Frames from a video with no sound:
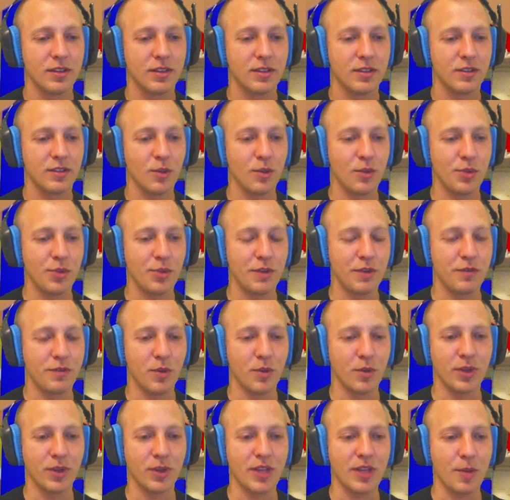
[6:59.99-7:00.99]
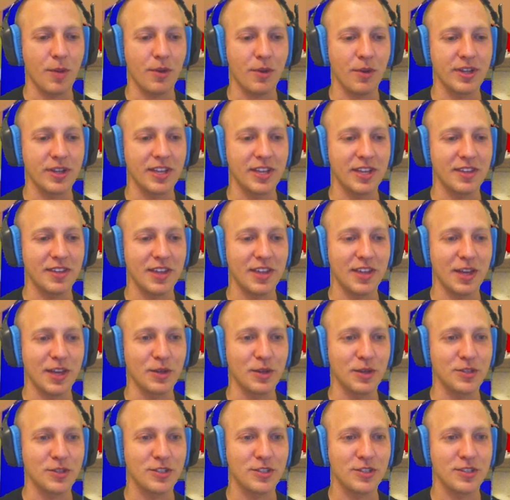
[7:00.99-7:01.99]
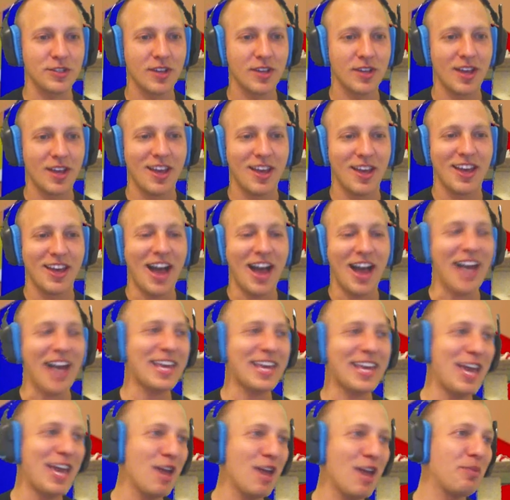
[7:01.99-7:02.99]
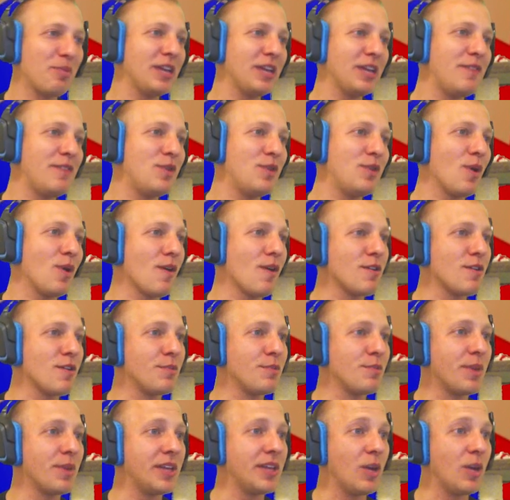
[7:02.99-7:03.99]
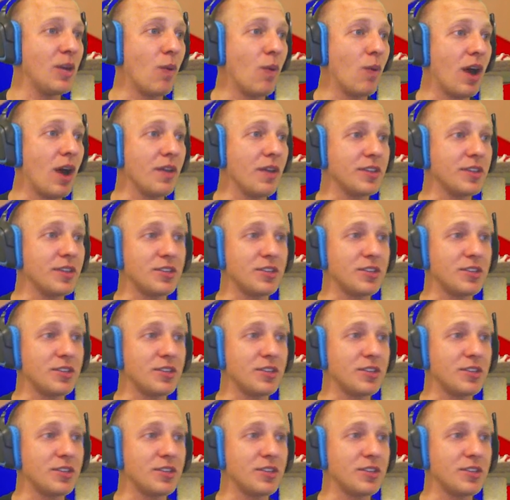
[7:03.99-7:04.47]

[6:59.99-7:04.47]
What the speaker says: Don't be a fool and upgrade anything else. I can't believe you earned money while this is